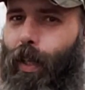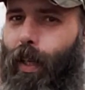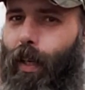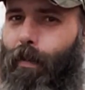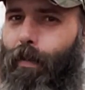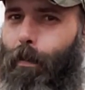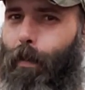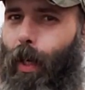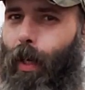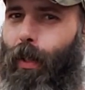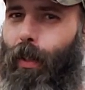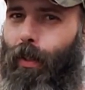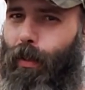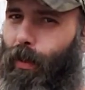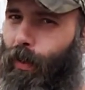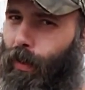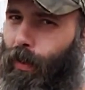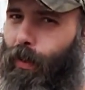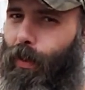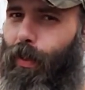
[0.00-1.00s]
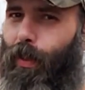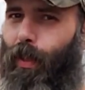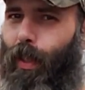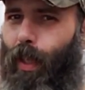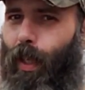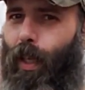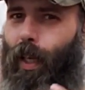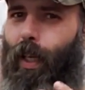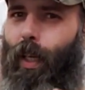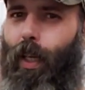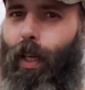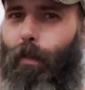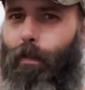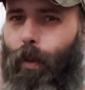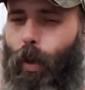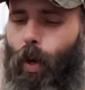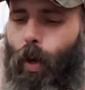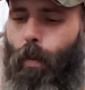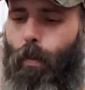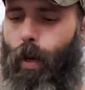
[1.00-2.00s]
off the market. Do some
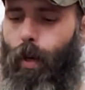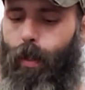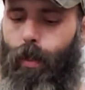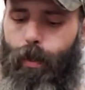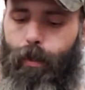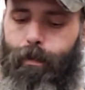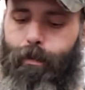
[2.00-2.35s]
homework.